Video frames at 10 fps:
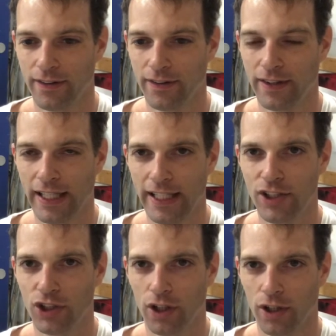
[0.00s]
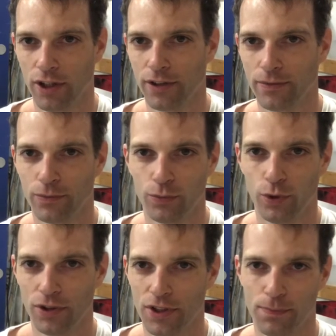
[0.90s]
the EGR will
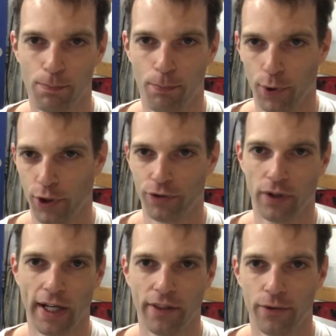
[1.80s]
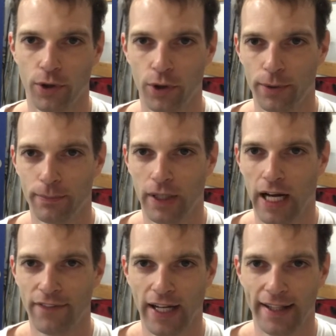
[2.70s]
just burn right through them.
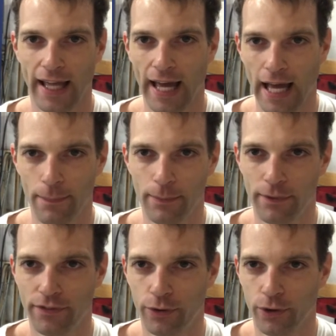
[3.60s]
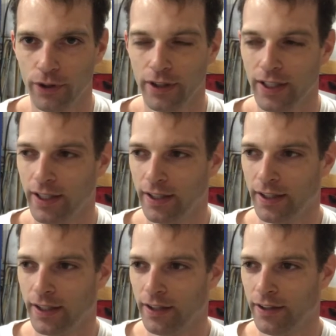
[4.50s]
I've had that happen before.
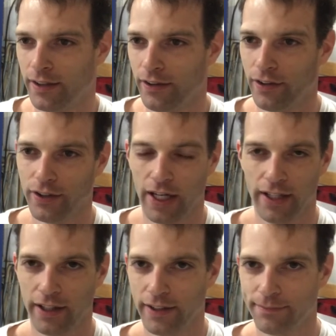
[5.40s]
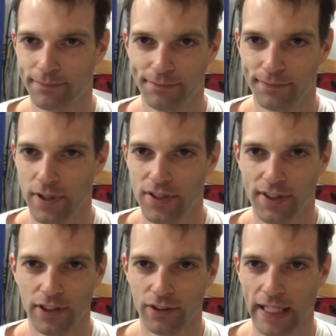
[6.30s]
They're not a
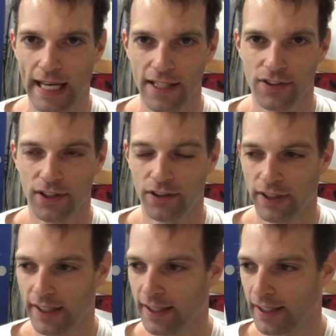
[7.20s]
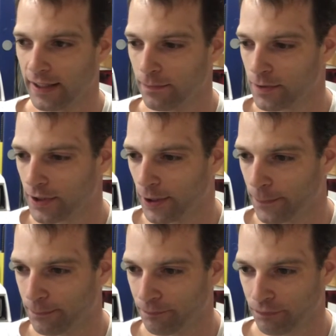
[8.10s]
steel gasket or anything, so
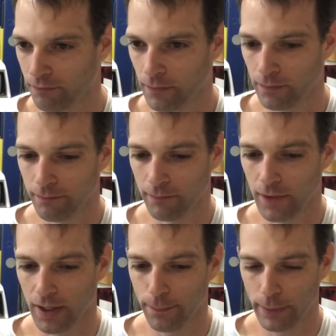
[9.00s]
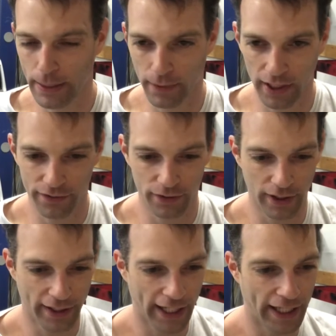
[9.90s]
be mindful of
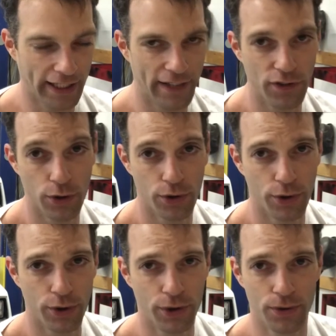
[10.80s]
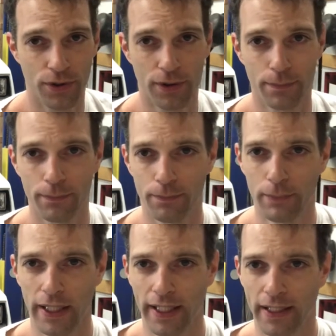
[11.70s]
that if you do use them.
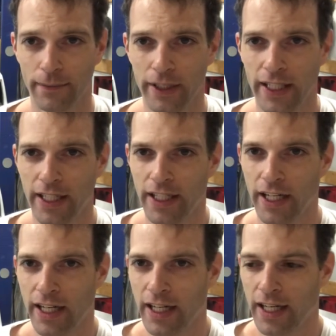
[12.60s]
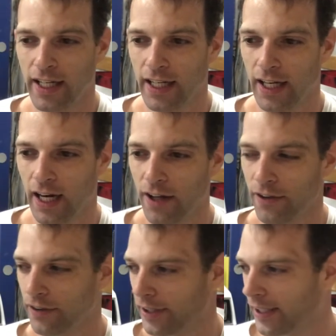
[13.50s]
But
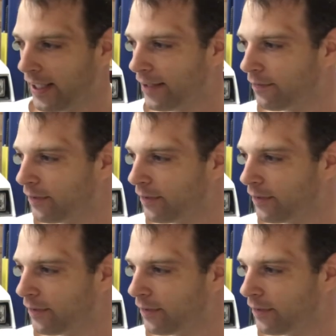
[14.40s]
other than that,